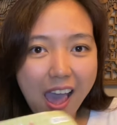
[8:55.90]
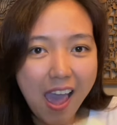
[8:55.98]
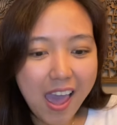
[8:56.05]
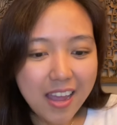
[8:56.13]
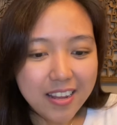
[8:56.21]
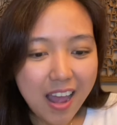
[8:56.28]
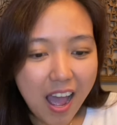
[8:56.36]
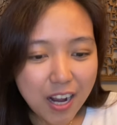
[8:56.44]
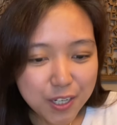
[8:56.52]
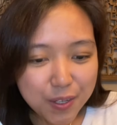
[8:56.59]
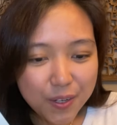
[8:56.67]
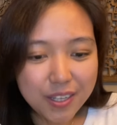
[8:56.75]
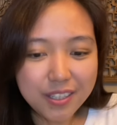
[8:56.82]
And
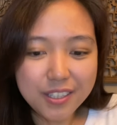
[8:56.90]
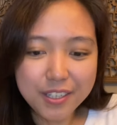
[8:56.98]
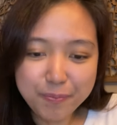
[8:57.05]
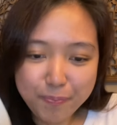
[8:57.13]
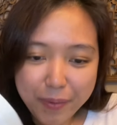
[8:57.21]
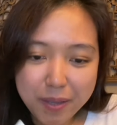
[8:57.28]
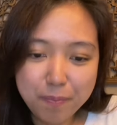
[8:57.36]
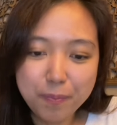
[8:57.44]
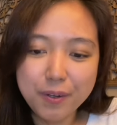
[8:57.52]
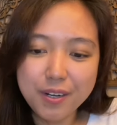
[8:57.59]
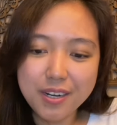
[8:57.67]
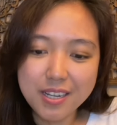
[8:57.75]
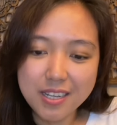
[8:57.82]
actually, their
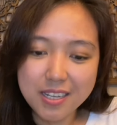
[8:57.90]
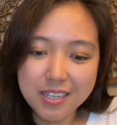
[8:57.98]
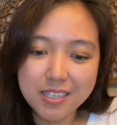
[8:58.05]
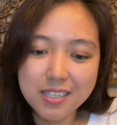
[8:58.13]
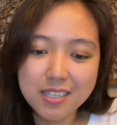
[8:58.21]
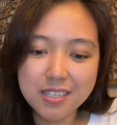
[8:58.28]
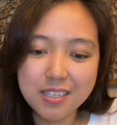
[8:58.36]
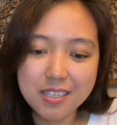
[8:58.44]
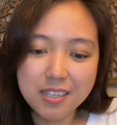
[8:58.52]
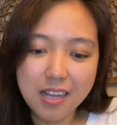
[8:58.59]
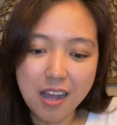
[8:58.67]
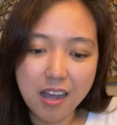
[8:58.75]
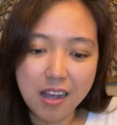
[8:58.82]
paper is
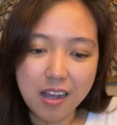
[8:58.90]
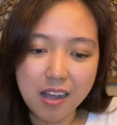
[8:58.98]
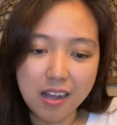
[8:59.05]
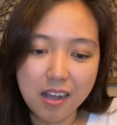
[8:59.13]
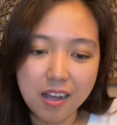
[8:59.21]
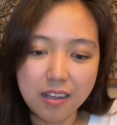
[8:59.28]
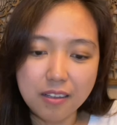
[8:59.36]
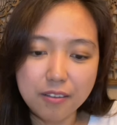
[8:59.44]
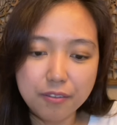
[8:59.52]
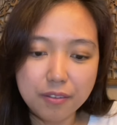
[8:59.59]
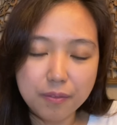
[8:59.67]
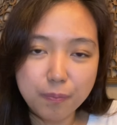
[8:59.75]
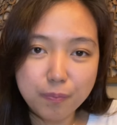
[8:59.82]

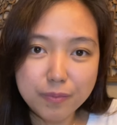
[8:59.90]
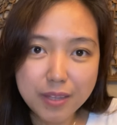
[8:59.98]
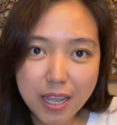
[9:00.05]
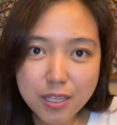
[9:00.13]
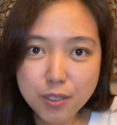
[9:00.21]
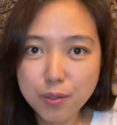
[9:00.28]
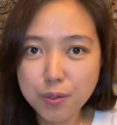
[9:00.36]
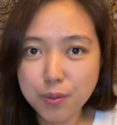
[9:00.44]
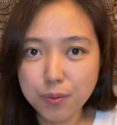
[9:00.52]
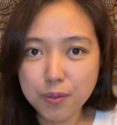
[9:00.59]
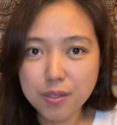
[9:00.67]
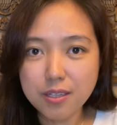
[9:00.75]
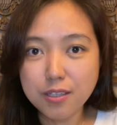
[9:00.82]
nice to
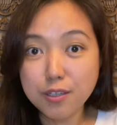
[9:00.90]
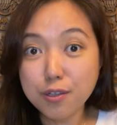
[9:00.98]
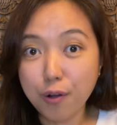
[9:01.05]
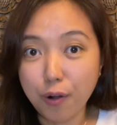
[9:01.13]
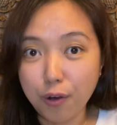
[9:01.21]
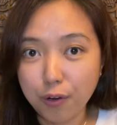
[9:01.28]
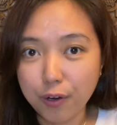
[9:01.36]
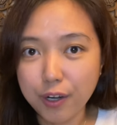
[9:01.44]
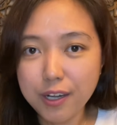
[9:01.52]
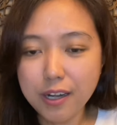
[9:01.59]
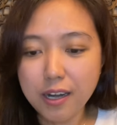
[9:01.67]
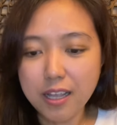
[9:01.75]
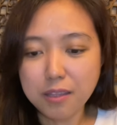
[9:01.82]
use. It's
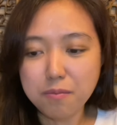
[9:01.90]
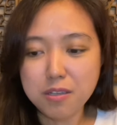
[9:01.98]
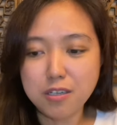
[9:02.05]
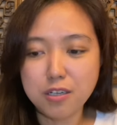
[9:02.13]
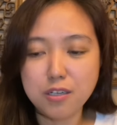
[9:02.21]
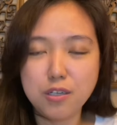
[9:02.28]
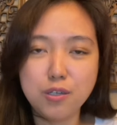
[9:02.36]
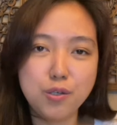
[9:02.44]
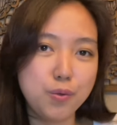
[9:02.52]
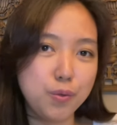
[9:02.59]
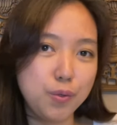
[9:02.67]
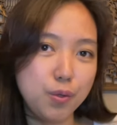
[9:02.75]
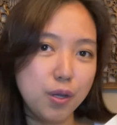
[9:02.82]
colored. Let me just
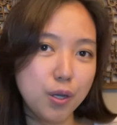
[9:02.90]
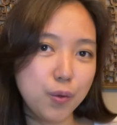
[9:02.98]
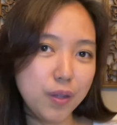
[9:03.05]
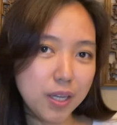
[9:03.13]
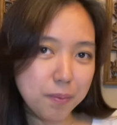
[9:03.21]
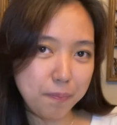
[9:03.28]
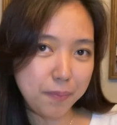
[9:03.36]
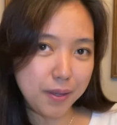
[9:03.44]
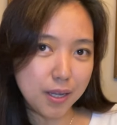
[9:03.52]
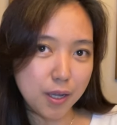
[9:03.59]
show you a quick peek